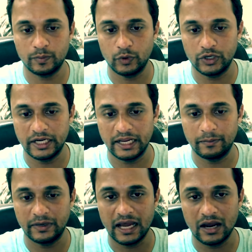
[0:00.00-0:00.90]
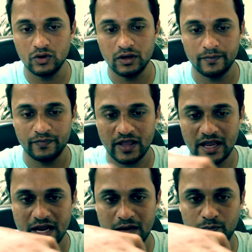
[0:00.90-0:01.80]
put the tape down
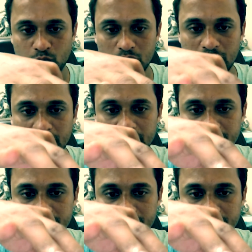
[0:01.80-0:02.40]
and pull the other